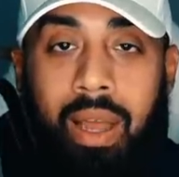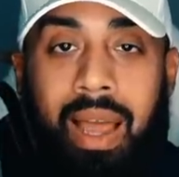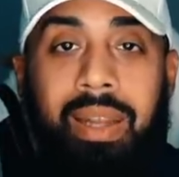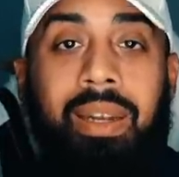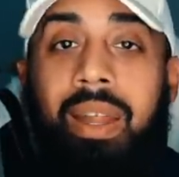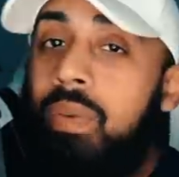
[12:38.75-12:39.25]

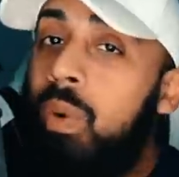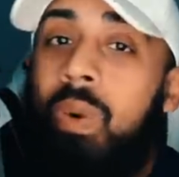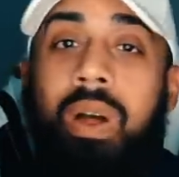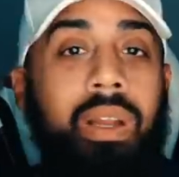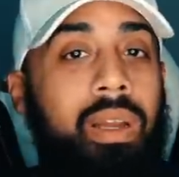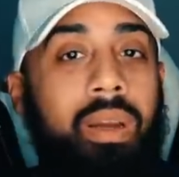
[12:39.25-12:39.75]
I never
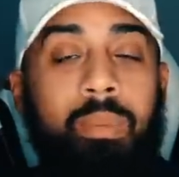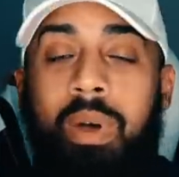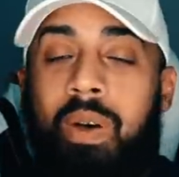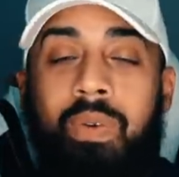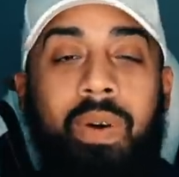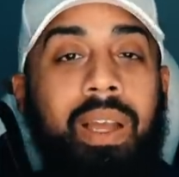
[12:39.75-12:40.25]
want to hear
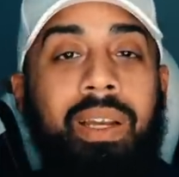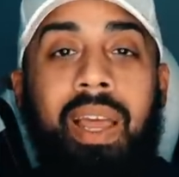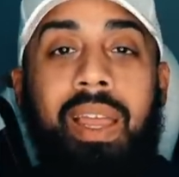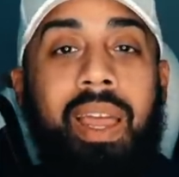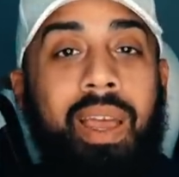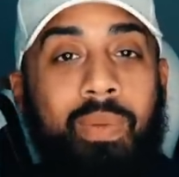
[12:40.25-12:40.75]
about Fight
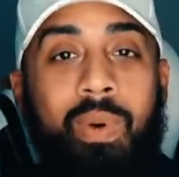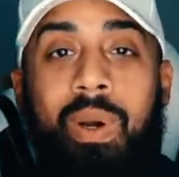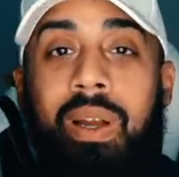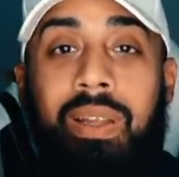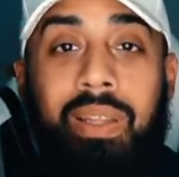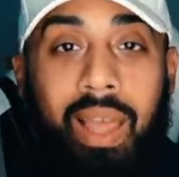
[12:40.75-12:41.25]
Night ever
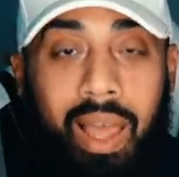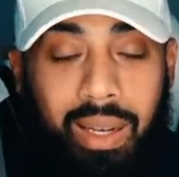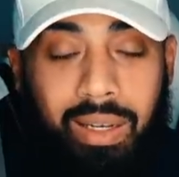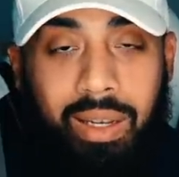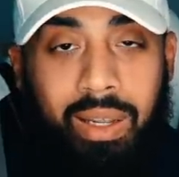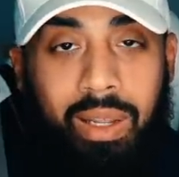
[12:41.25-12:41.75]
again